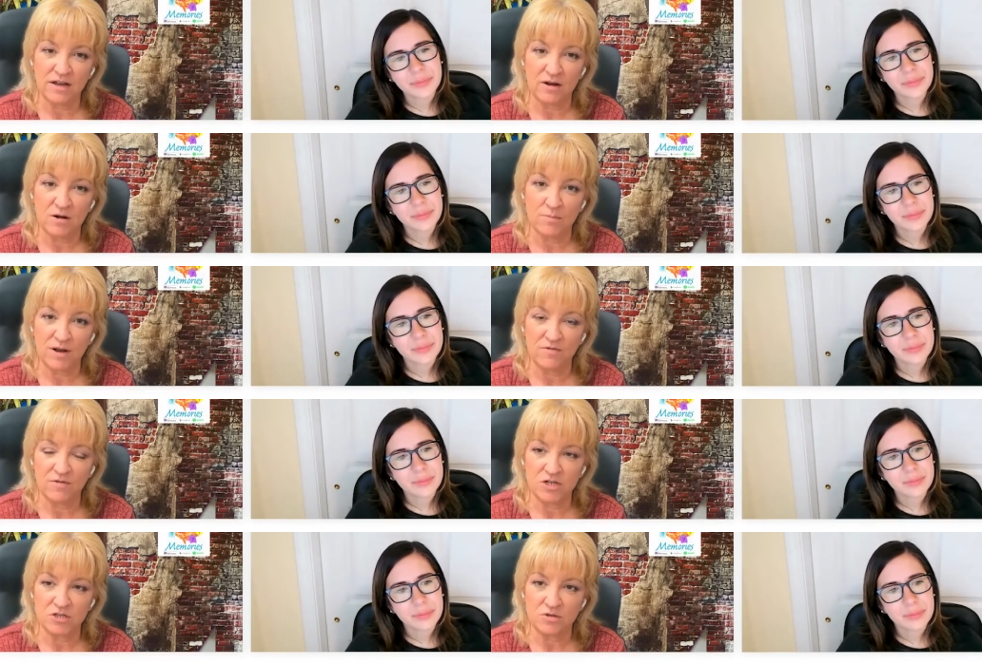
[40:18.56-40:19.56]
Speaker 1: that are
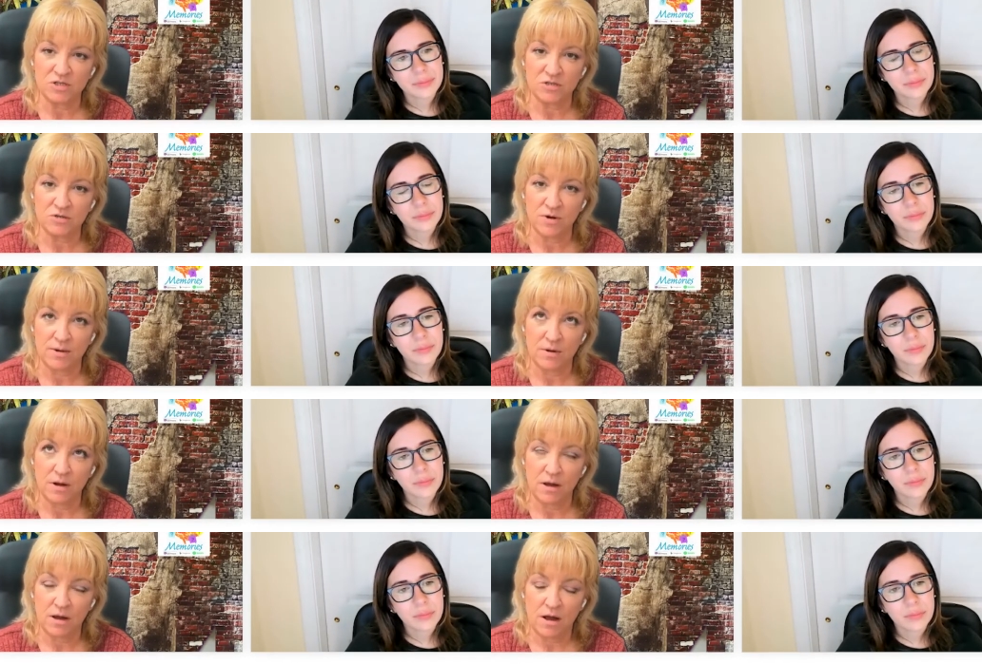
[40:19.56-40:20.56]
beneficial to
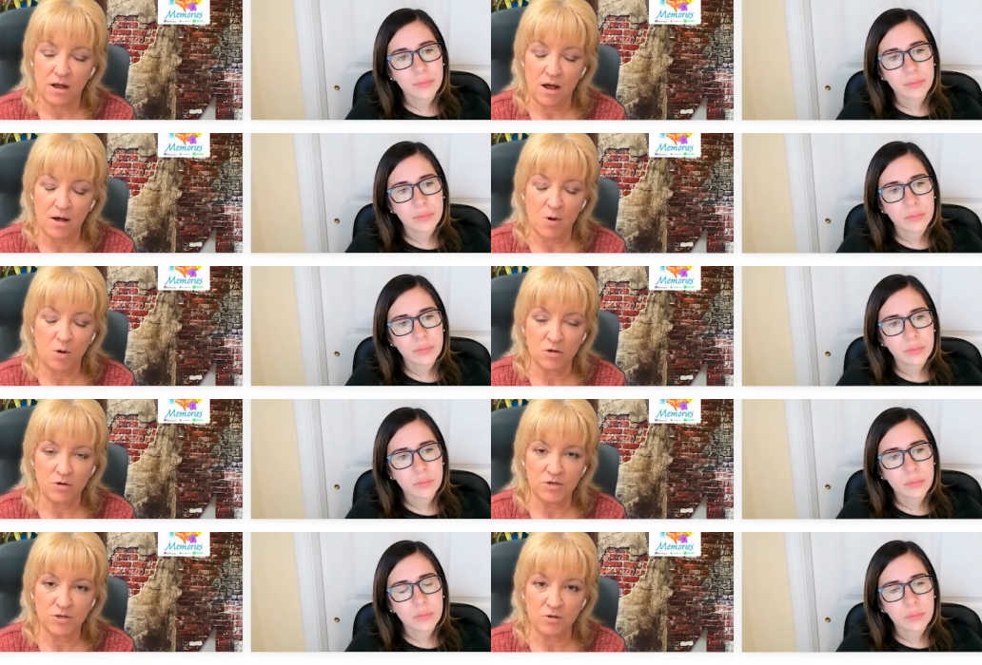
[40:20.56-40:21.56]
um,
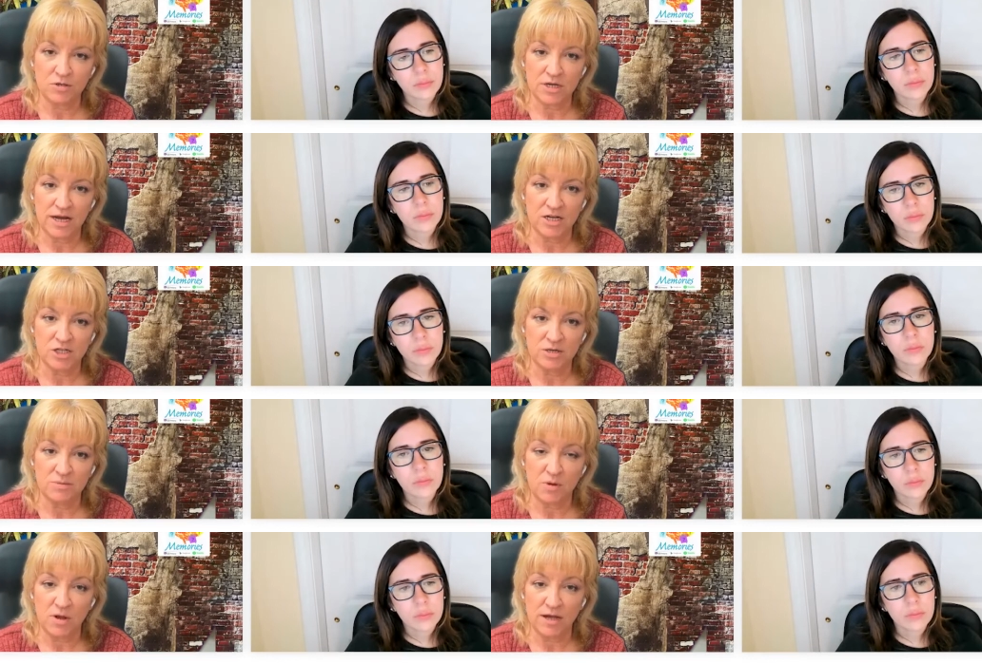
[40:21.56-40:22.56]
older adults aging
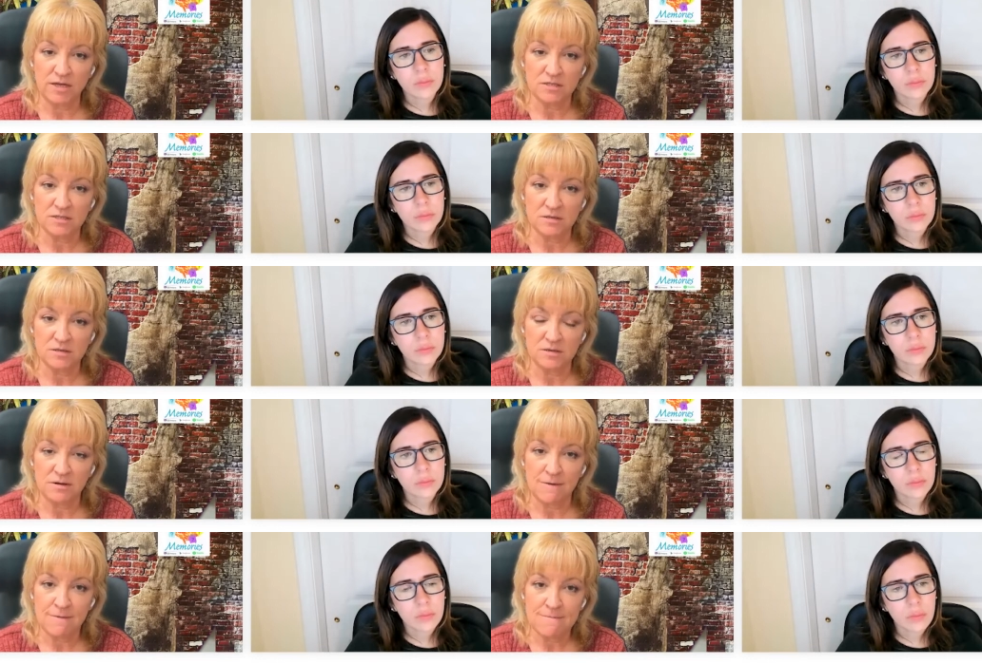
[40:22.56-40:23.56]
in place
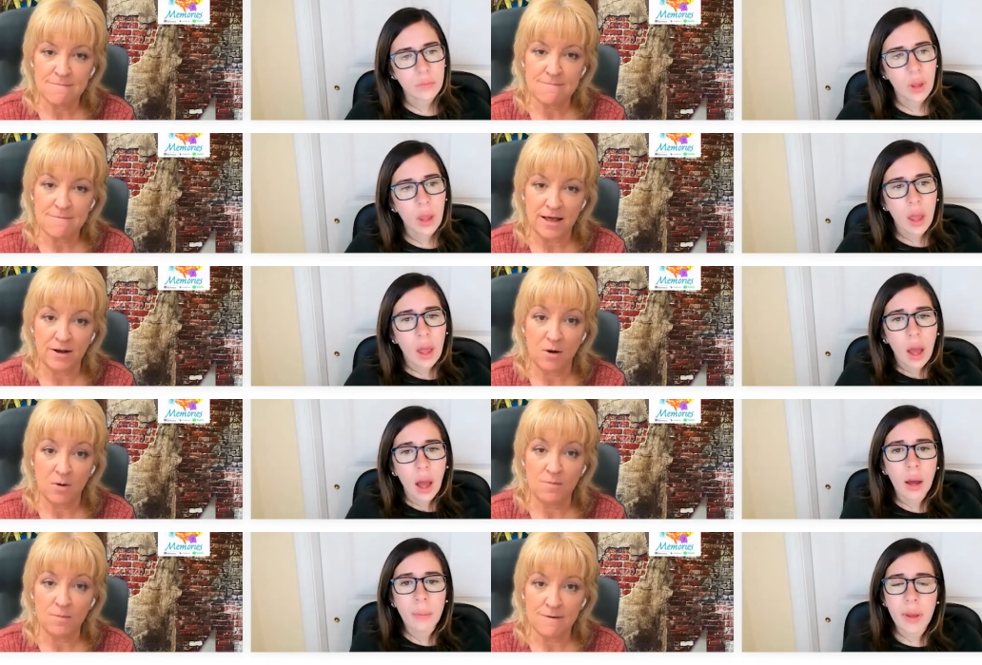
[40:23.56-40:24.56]
at
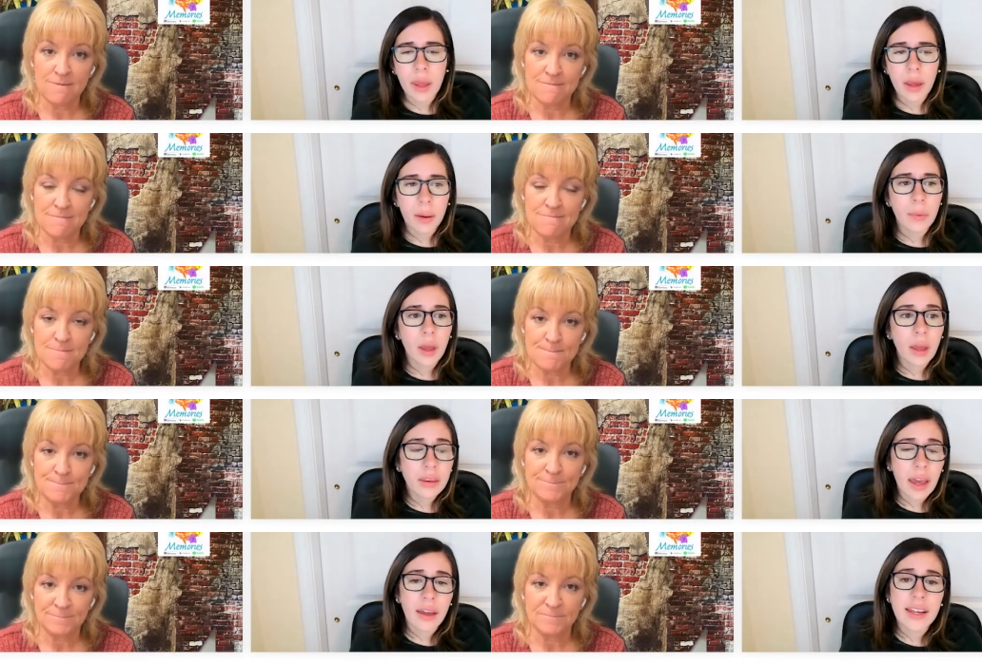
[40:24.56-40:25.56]
home?
Speaker 2: Um,
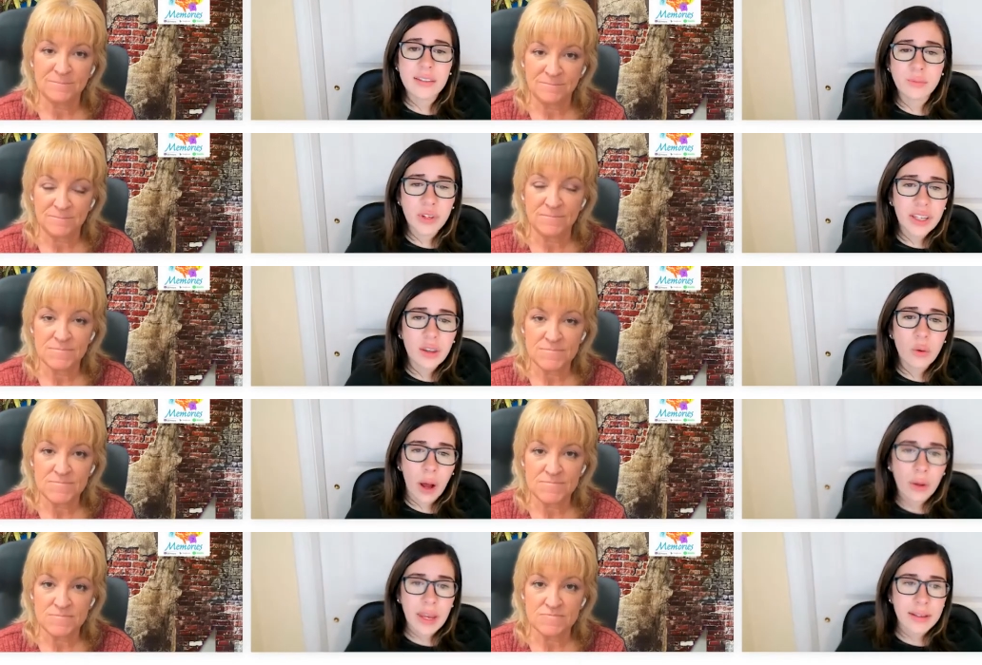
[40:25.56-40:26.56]
yeah, it's really the
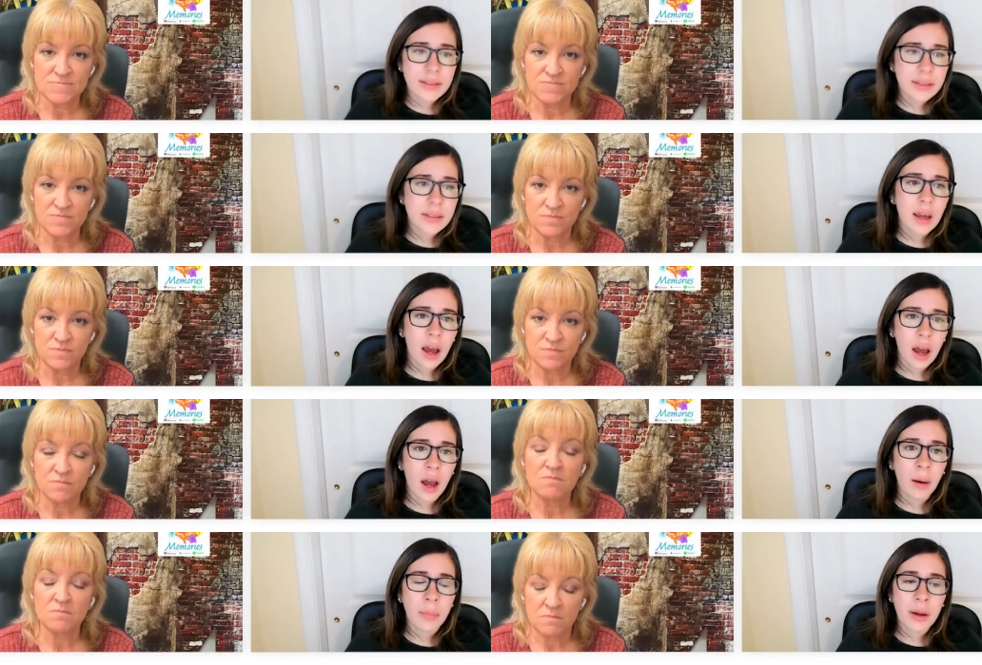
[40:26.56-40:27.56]
wellness.
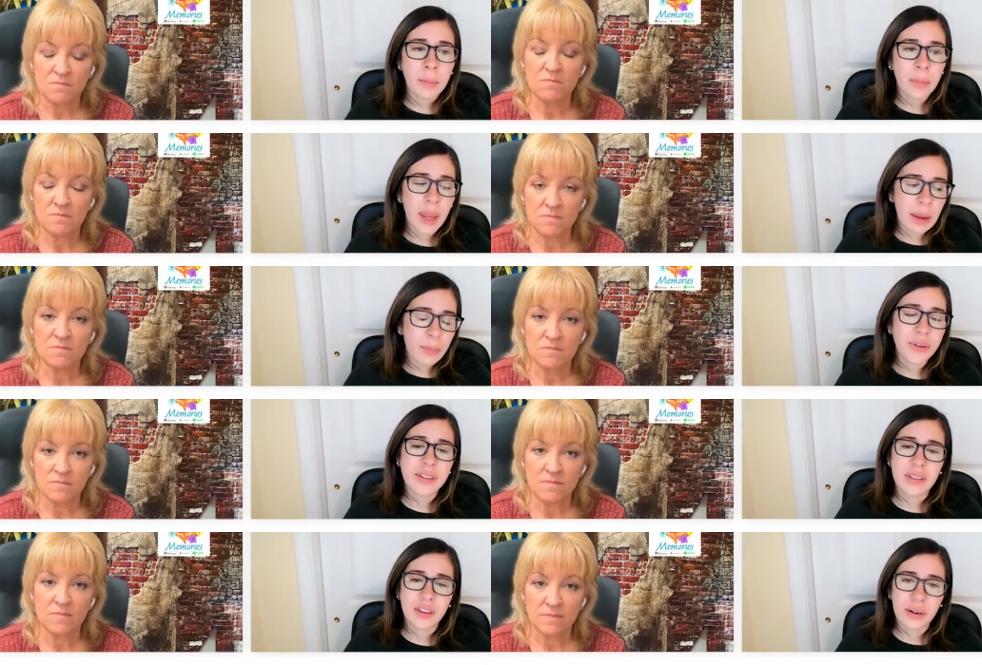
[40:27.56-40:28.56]
Um, able
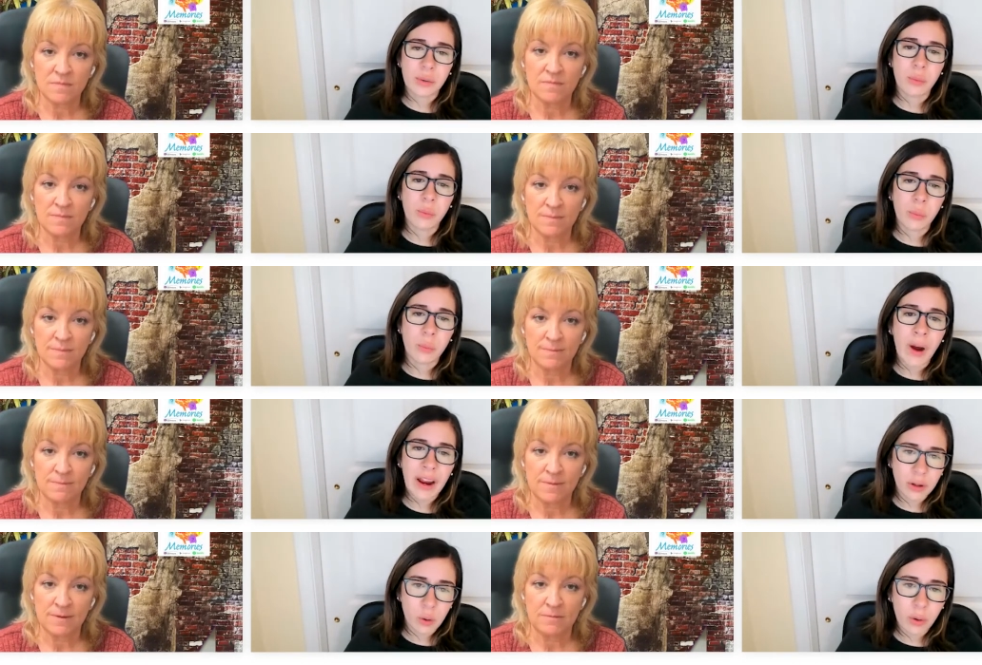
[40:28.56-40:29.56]
to they're by
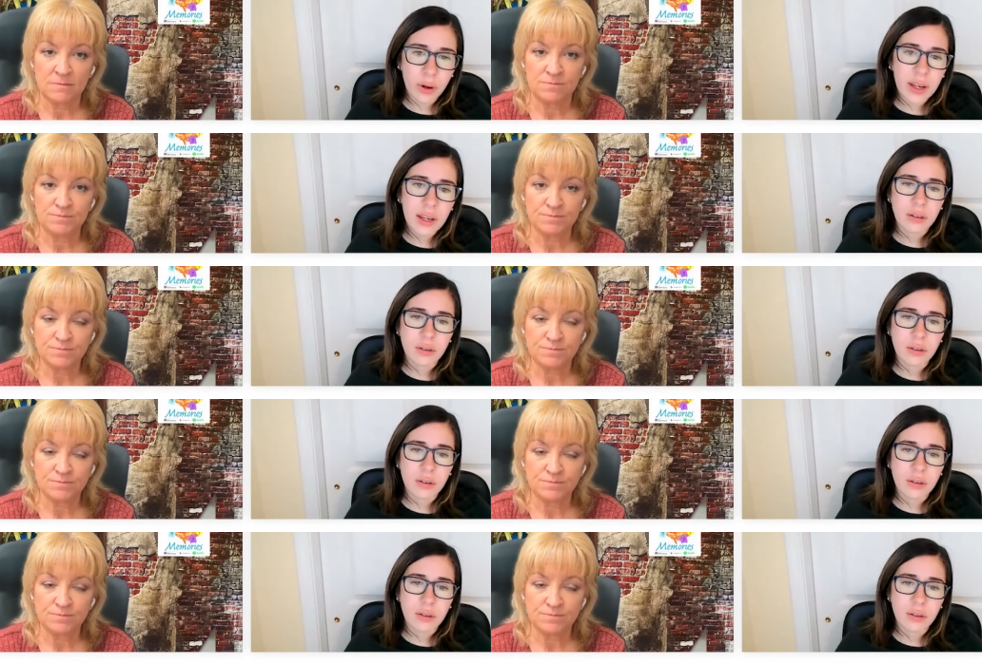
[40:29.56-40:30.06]
recording and